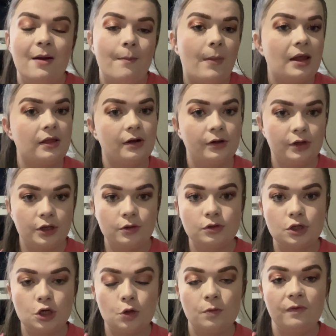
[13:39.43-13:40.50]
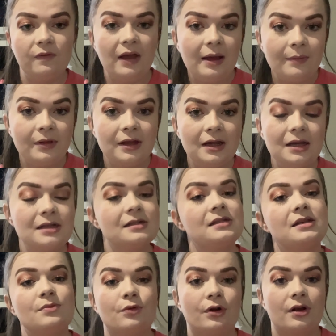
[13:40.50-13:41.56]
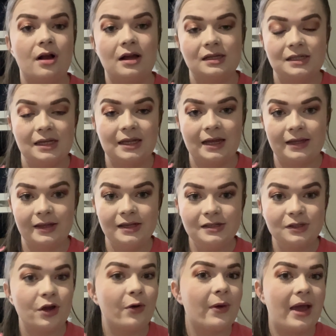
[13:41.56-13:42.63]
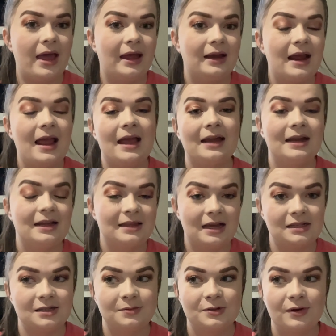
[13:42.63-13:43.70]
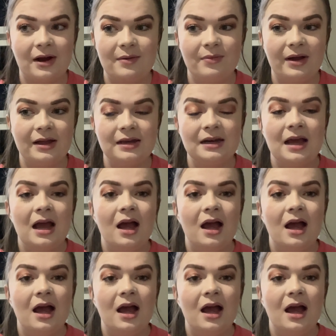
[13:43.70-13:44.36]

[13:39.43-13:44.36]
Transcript: my little YouTube family and see more content like this, go ahead and hit that subscribe button.